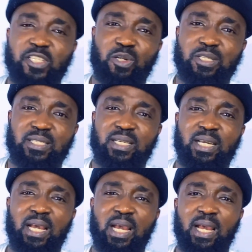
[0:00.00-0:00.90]
results
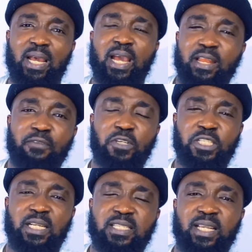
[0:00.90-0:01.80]
and the
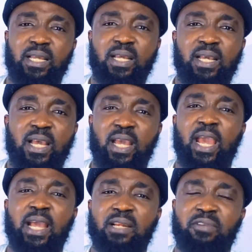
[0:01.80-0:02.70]
efficiency
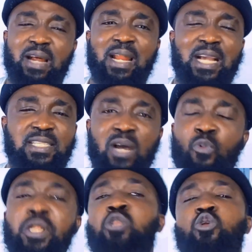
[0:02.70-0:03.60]
and realized that
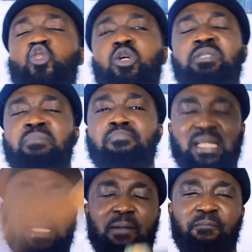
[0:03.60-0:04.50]
we need to do something
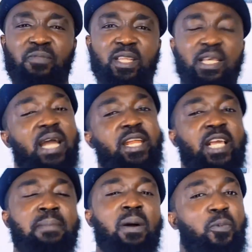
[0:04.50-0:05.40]
better. And they
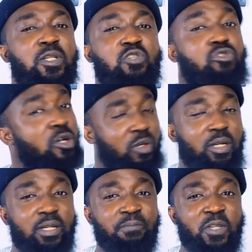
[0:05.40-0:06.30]
came up with
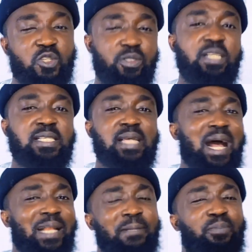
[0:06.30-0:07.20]
drone. So these
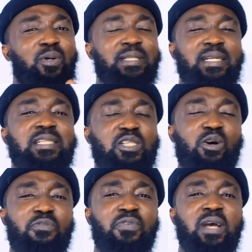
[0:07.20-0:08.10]
are the importance
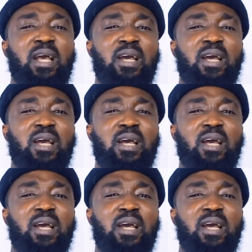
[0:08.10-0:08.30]
of